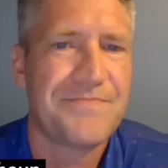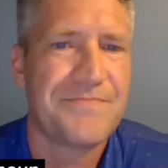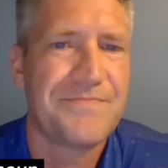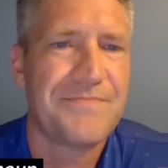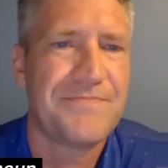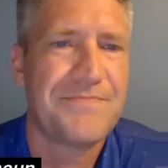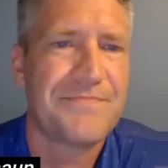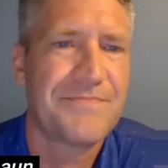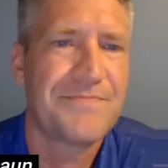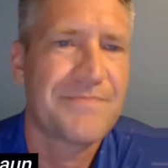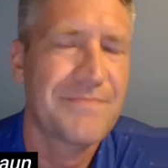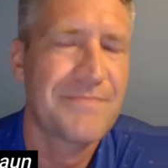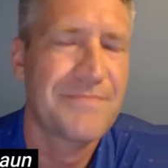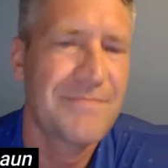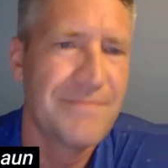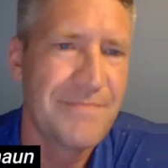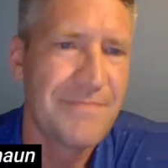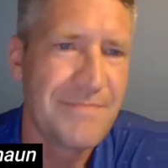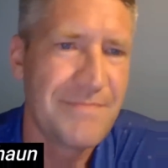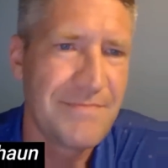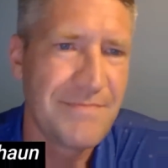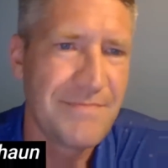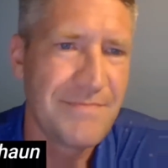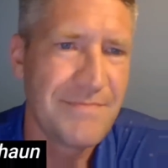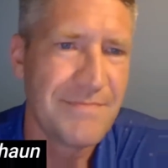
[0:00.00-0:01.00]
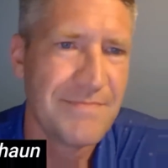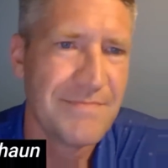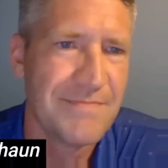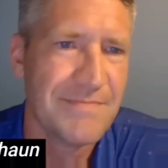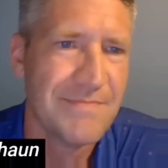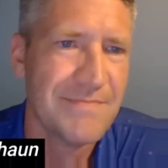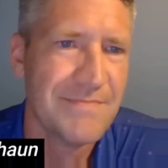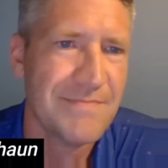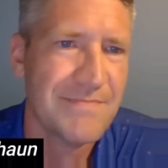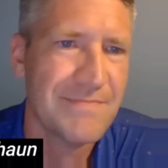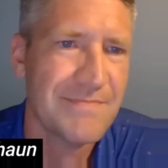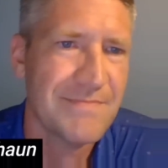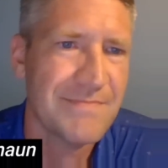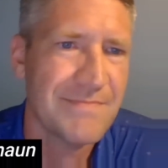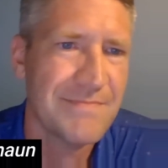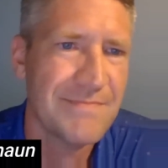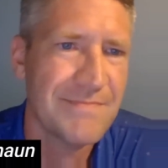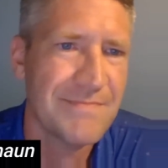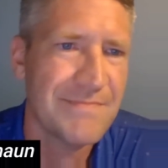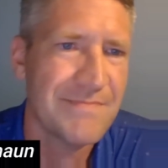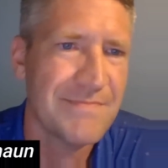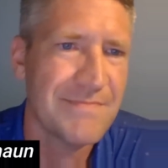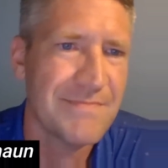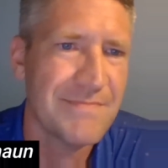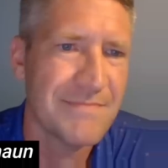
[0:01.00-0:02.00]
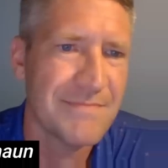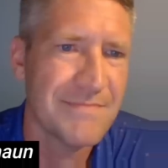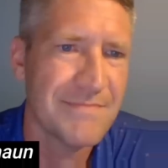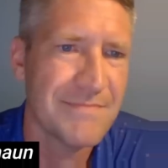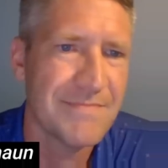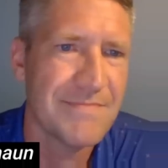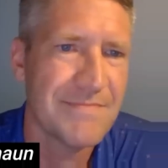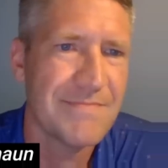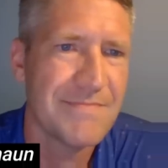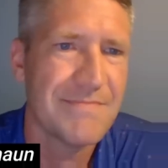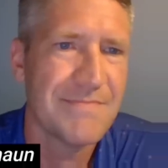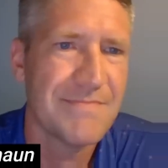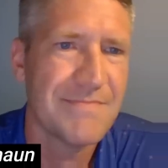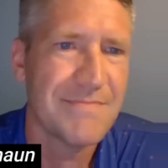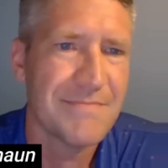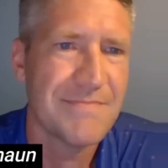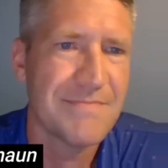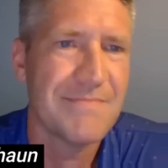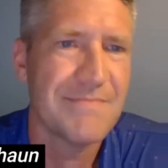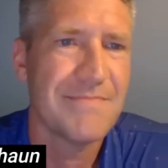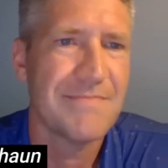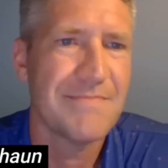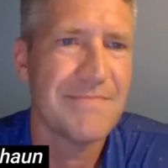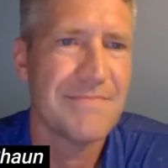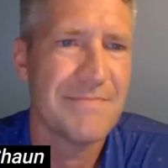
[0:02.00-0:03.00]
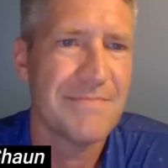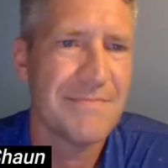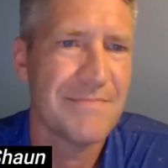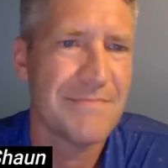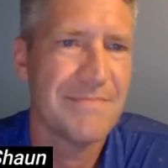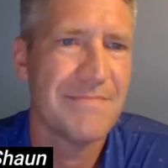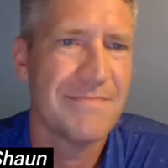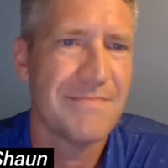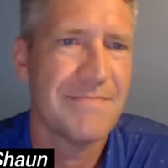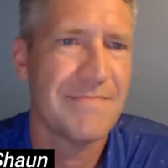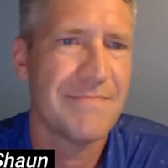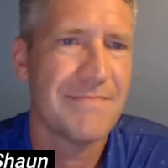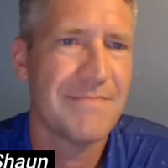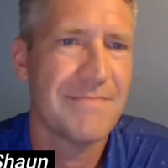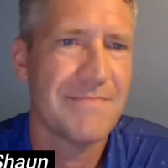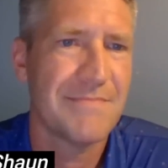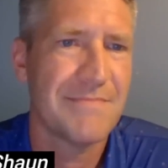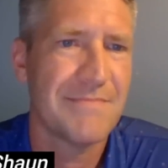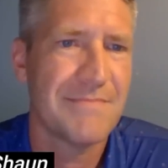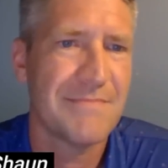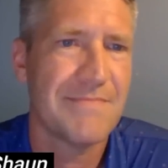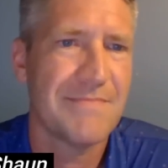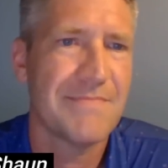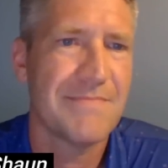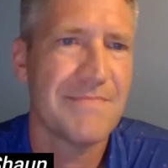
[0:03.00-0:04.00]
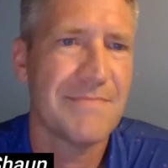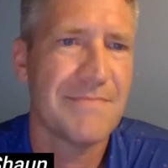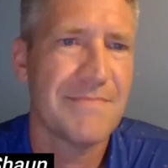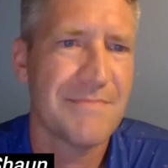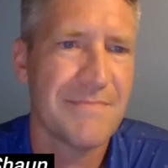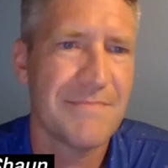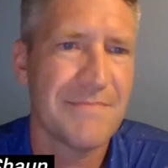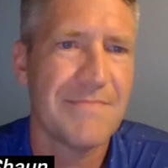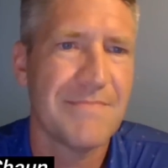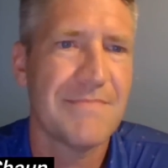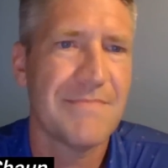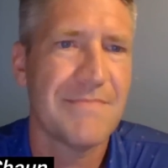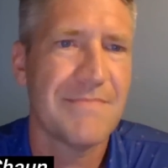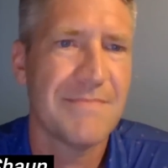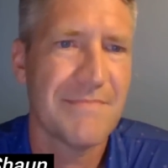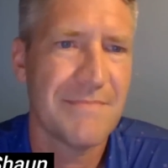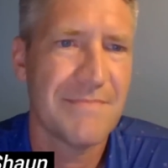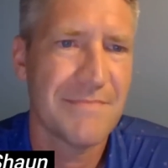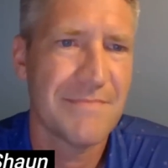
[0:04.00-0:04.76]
The person shown says nothing.